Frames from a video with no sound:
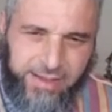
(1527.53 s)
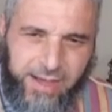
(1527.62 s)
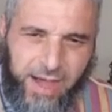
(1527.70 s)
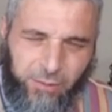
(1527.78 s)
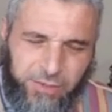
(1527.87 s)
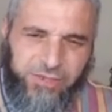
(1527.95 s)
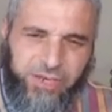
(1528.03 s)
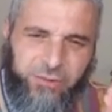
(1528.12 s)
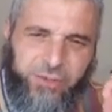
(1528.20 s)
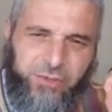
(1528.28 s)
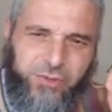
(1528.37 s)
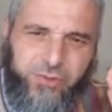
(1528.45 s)
I want to share
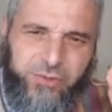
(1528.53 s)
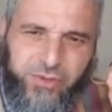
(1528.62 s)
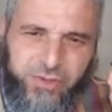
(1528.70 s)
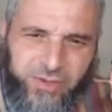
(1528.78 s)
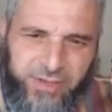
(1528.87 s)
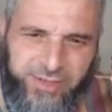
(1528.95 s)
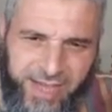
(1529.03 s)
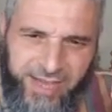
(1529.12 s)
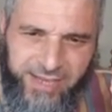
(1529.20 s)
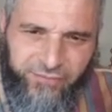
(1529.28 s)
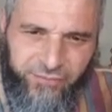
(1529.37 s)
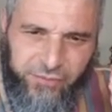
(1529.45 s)
with you an
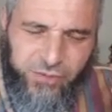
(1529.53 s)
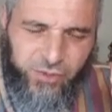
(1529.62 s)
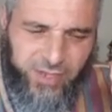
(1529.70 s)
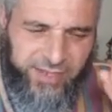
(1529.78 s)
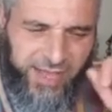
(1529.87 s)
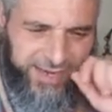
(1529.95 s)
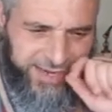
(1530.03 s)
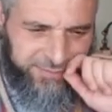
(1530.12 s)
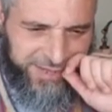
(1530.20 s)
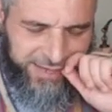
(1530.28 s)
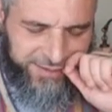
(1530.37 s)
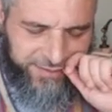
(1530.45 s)
ayah from Surah
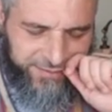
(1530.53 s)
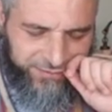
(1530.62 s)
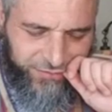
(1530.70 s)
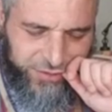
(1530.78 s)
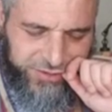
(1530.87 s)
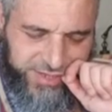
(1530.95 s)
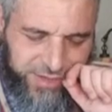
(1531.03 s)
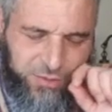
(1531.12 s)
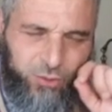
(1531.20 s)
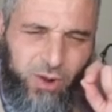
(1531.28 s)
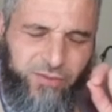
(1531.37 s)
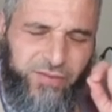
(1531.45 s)
Al-Imran, verse
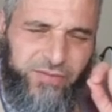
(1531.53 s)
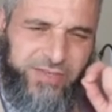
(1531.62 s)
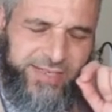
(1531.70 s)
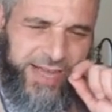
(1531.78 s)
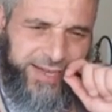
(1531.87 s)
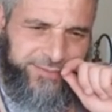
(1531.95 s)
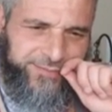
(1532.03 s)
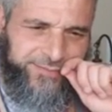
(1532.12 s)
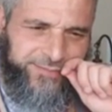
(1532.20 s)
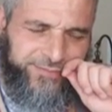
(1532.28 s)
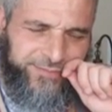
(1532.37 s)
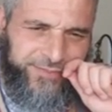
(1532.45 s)
number 159.
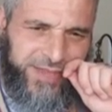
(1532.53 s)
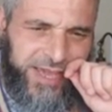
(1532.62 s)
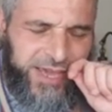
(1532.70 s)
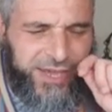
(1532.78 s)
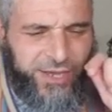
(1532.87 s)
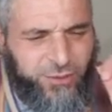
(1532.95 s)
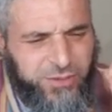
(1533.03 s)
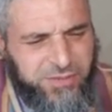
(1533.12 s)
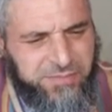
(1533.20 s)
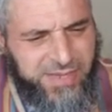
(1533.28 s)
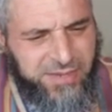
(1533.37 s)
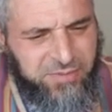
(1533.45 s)
You know,
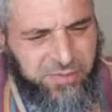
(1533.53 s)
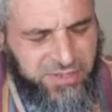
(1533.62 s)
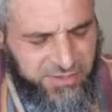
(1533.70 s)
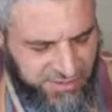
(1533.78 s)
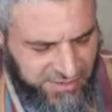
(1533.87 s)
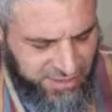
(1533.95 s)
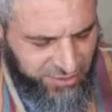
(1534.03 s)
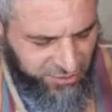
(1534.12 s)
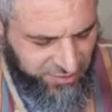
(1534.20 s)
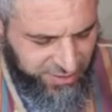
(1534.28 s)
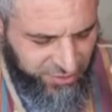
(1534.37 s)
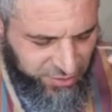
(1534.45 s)
sometimes, brothers and sisters,
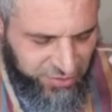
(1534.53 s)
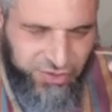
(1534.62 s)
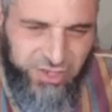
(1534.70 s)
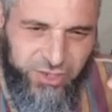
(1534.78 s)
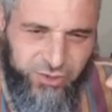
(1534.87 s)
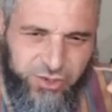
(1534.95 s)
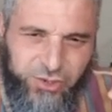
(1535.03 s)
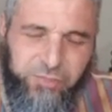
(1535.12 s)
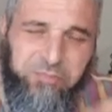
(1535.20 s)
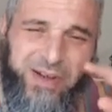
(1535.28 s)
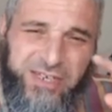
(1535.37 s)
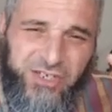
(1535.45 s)
that your children, you're
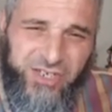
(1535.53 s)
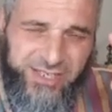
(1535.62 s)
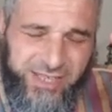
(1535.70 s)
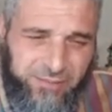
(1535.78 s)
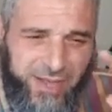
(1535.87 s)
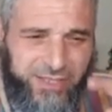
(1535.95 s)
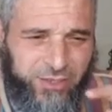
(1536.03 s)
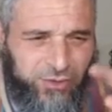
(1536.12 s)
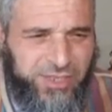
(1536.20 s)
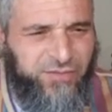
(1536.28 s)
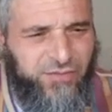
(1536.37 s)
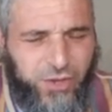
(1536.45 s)
punishing them and they
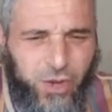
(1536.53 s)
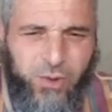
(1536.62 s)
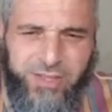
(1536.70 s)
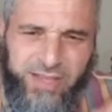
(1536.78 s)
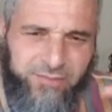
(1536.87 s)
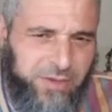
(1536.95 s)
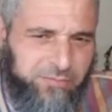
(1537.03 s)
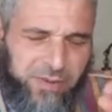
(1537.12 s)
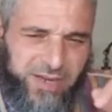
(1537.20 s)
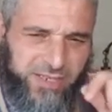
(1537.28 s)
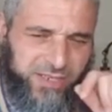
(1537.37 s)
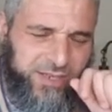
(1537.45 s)
don't even know what they've been
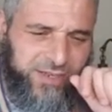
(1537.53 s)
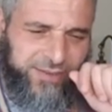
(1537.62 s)
punished.